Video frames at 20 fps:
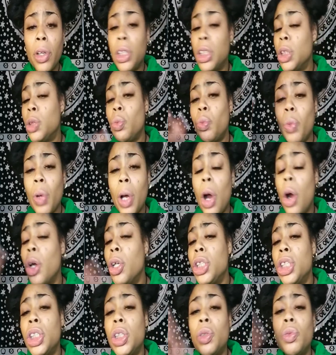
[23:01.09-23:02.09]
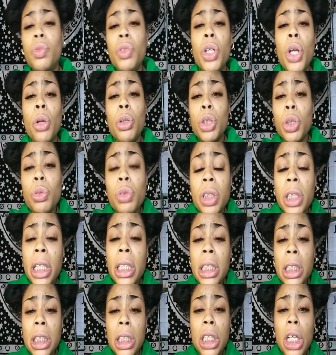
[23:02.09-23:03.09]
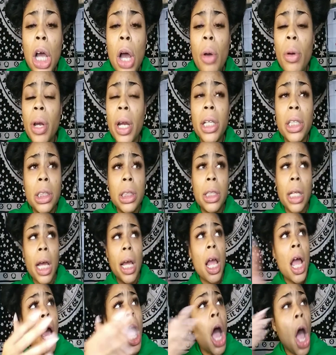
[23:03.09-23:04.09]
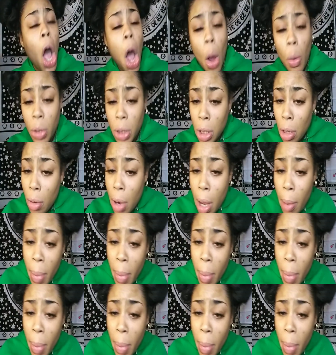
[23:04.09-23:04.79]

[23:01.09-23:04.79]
just 2 seasons ago, and they just like, oh, it's gonna come